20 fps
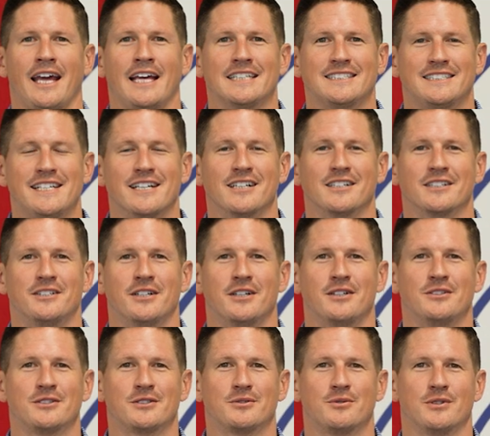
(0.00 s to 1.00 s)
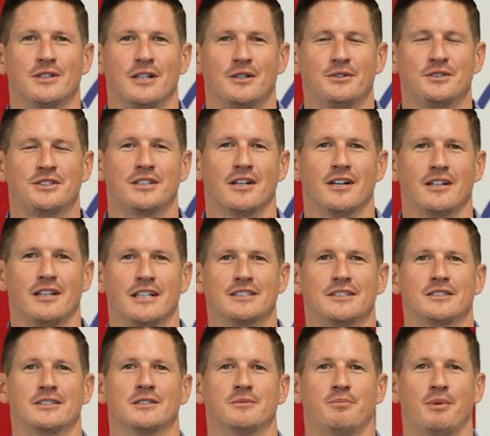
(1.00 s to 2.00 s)
Hey, it's Derek Jones with Lone Star
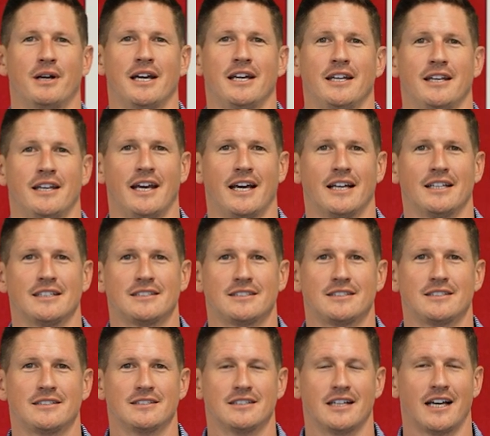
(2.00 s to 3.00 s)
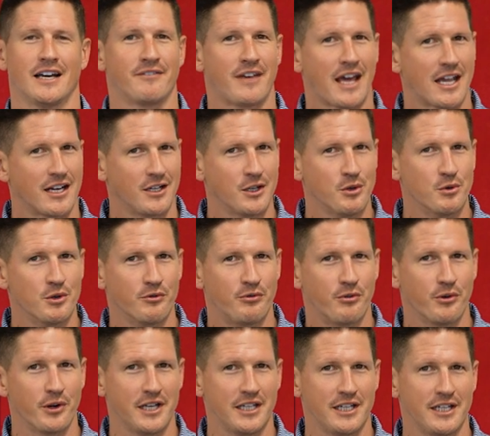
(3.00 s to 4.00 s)
Electric Supply in Dallas. I've got a good one
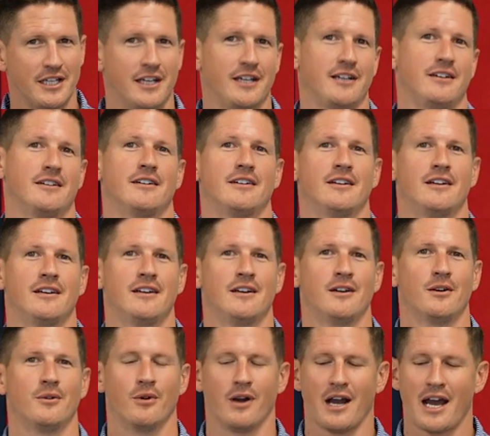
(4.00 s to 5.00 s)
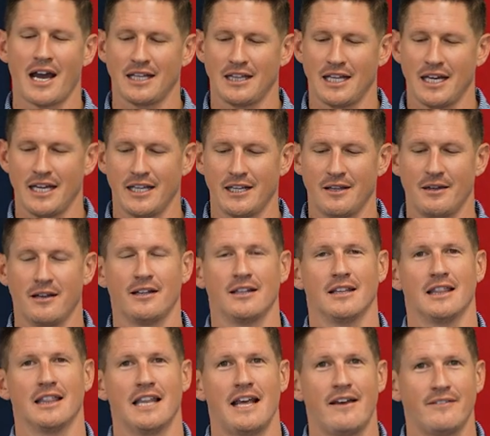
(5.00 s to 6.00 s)
for you today. We're highlighting
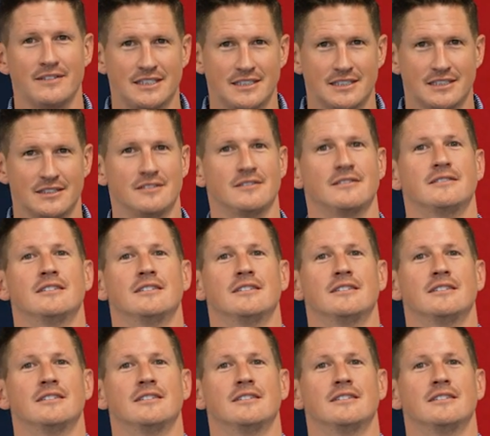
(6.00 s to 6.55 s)
Leviton,